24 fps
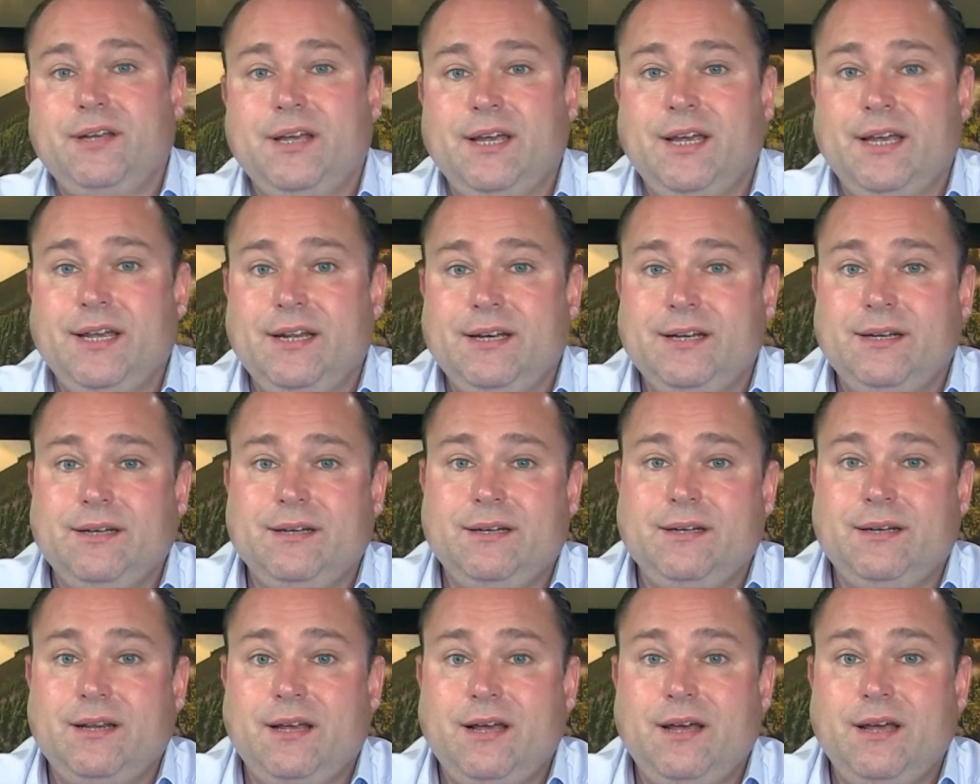
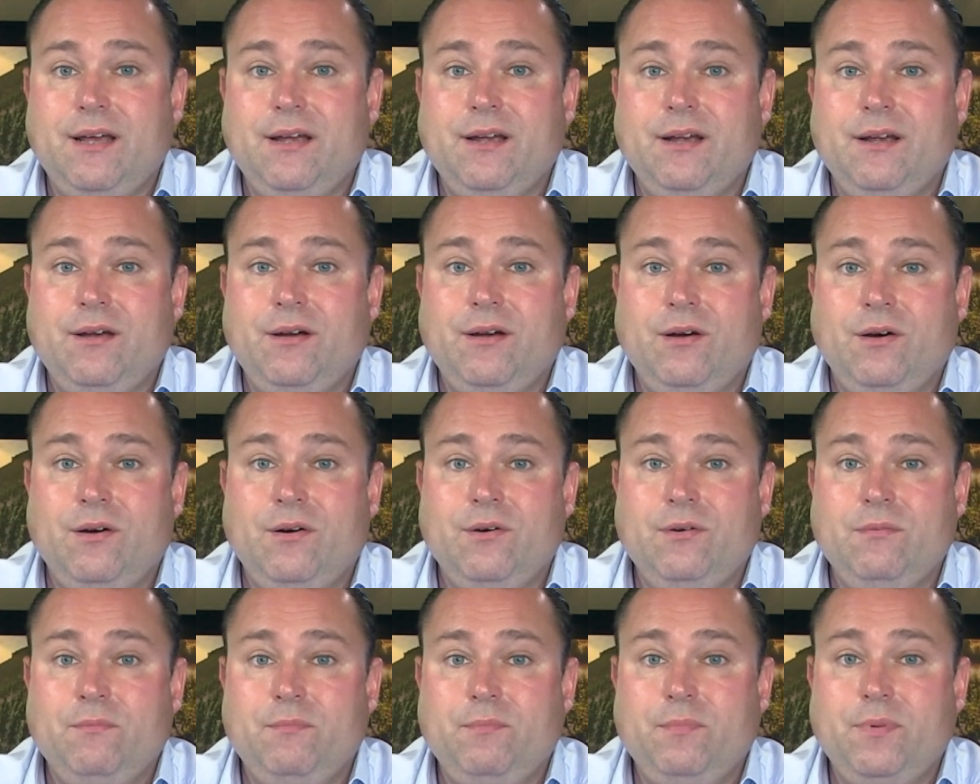and I
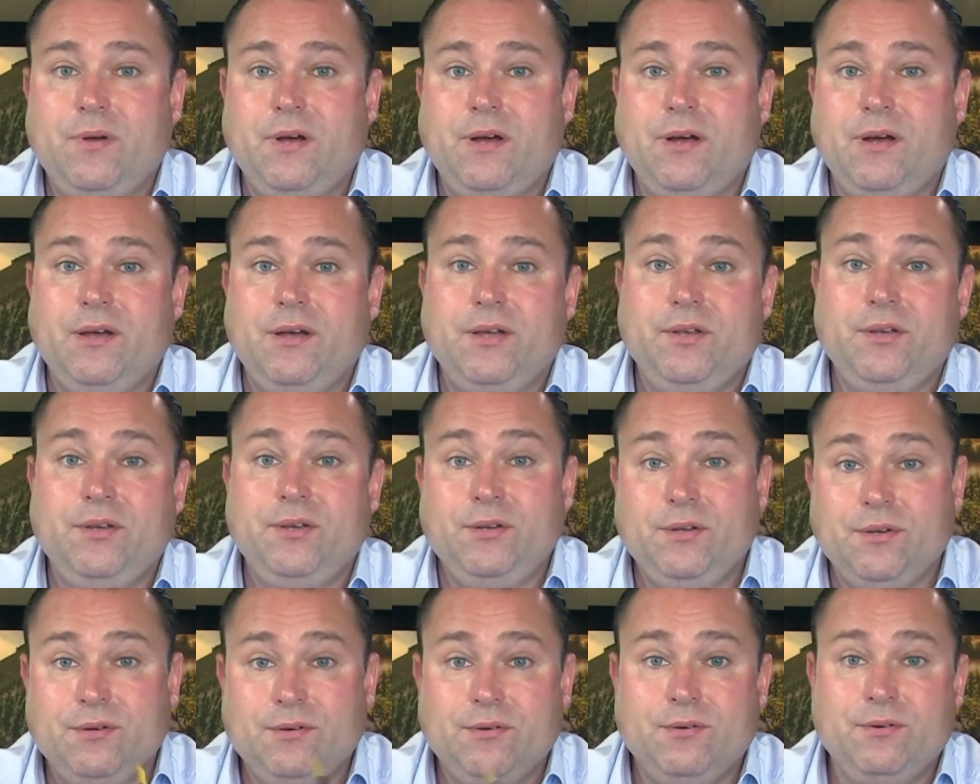hope
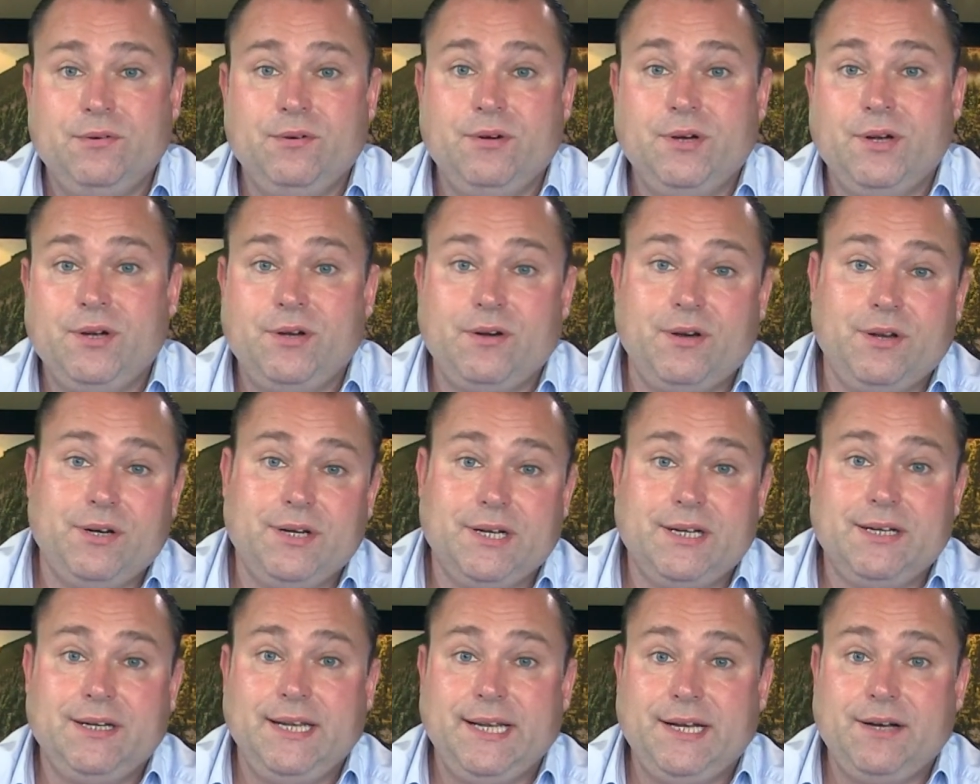you're gonna
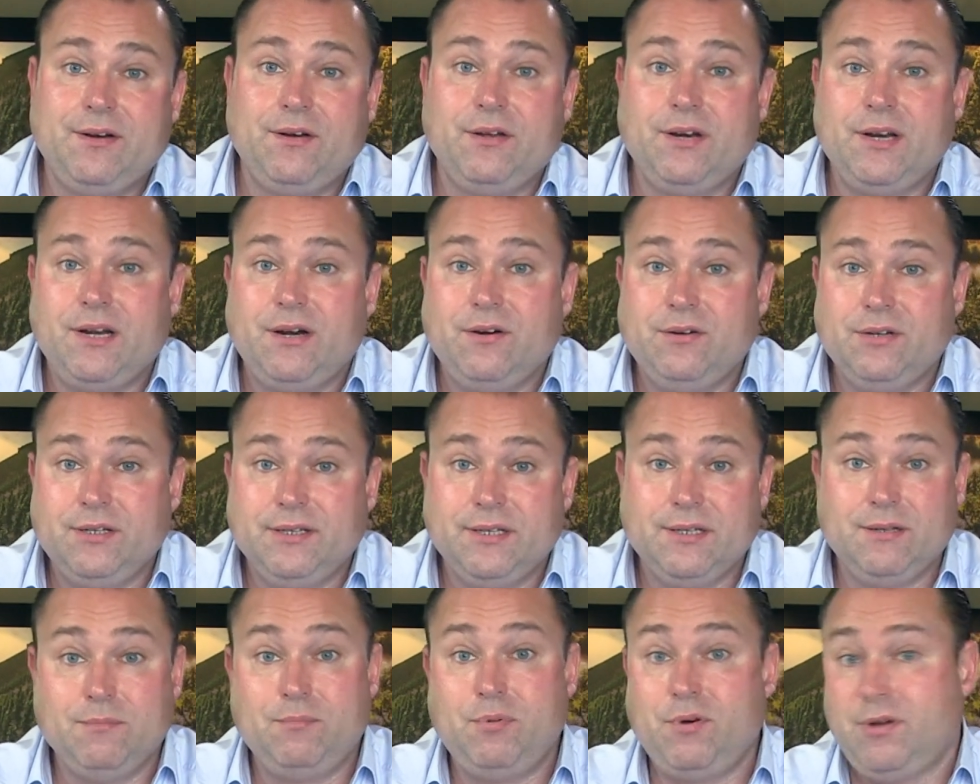click on our
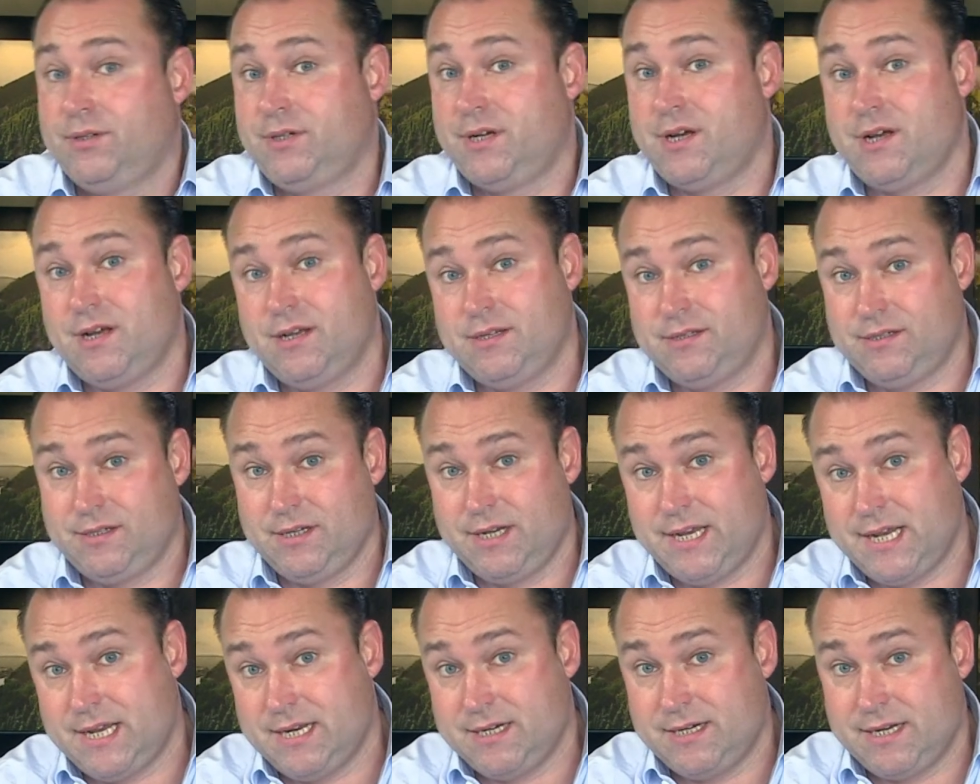little podcast
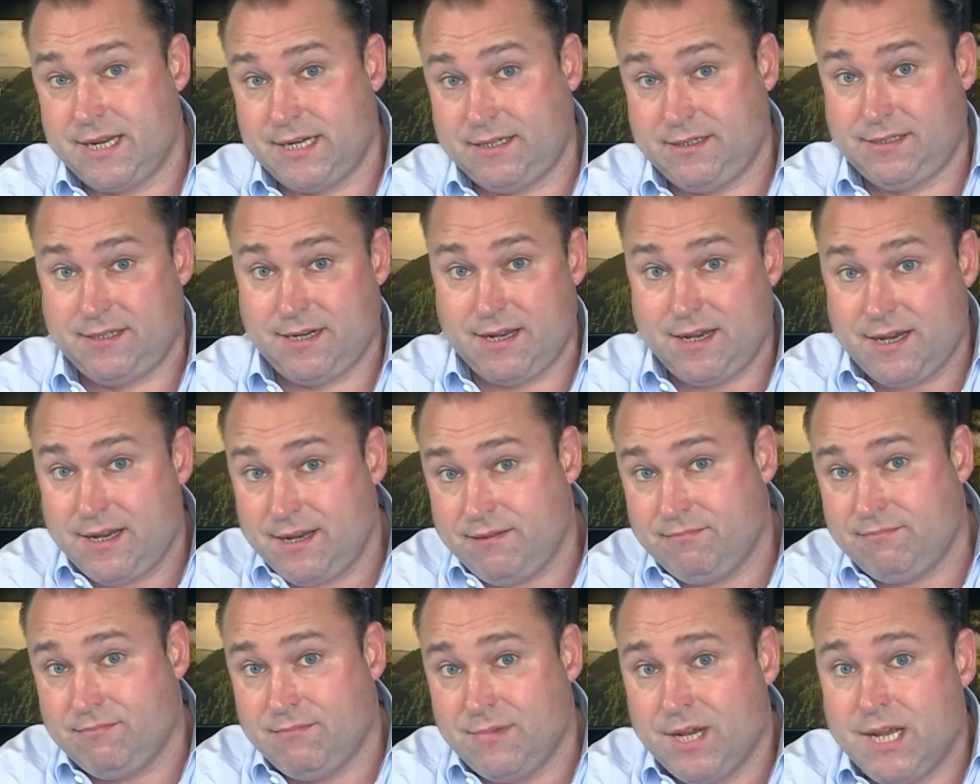again next
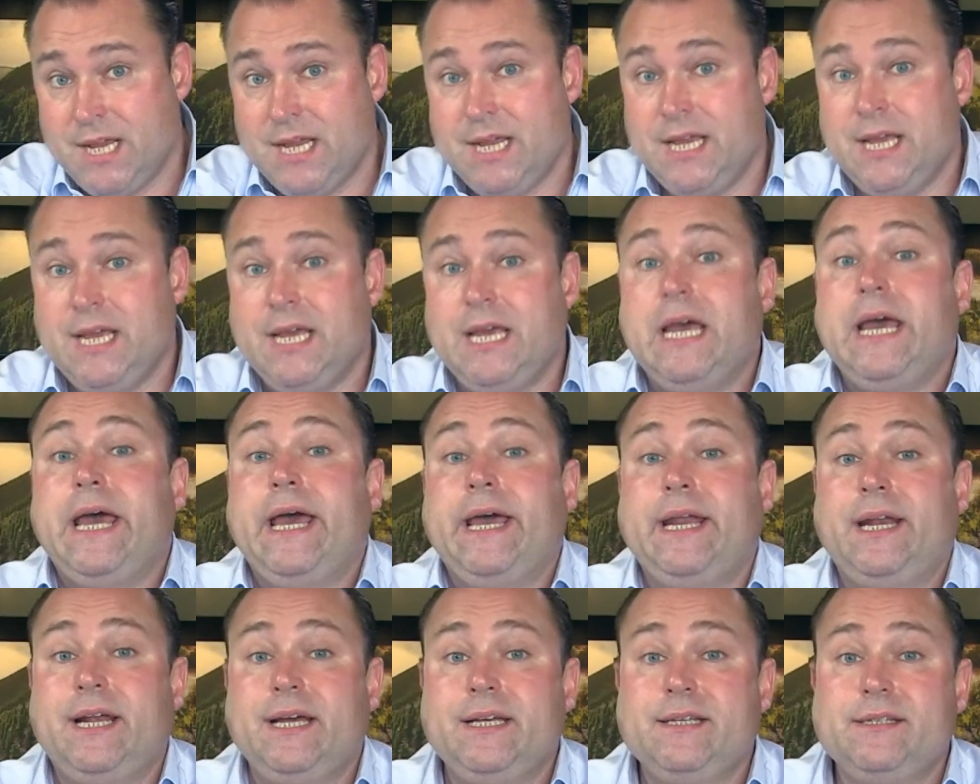time.
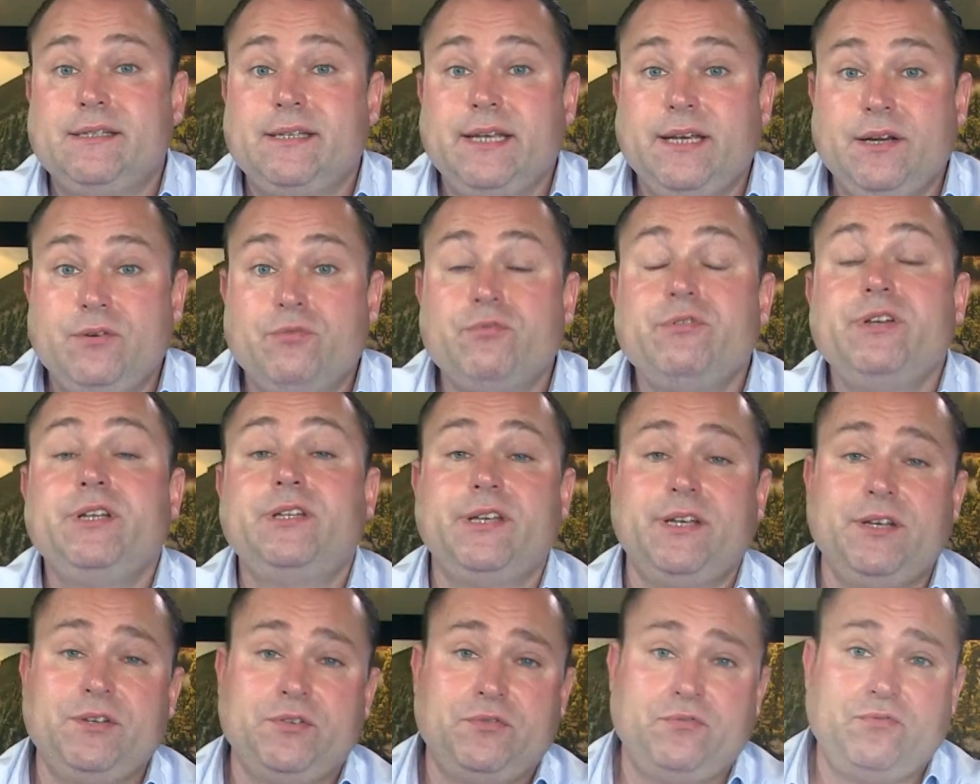And I say
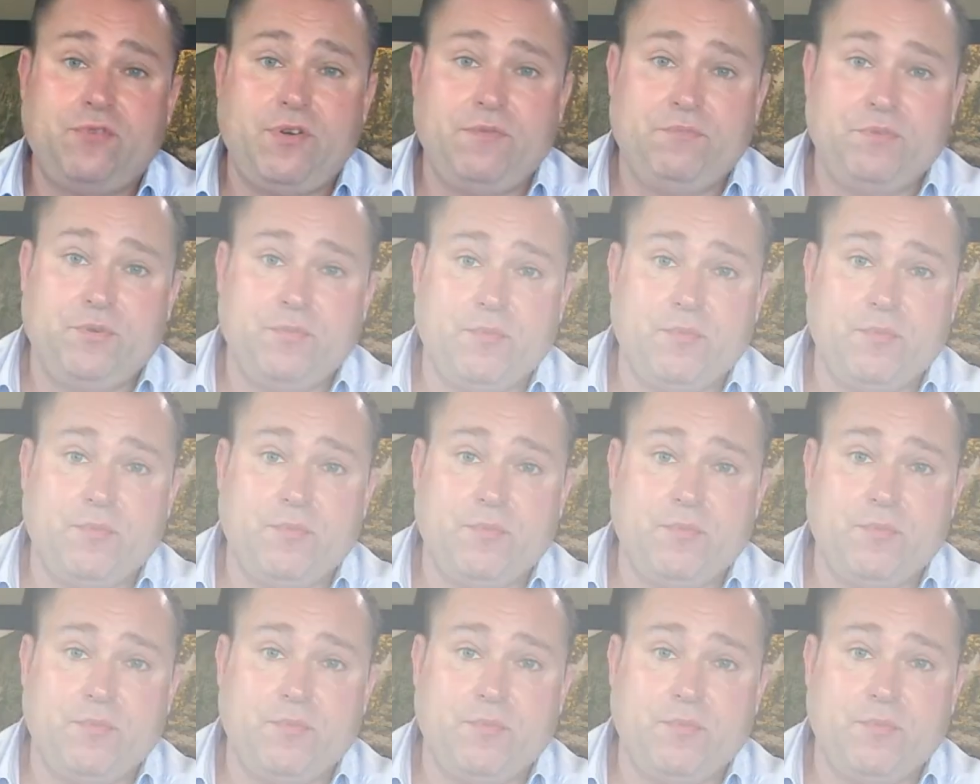greetings from the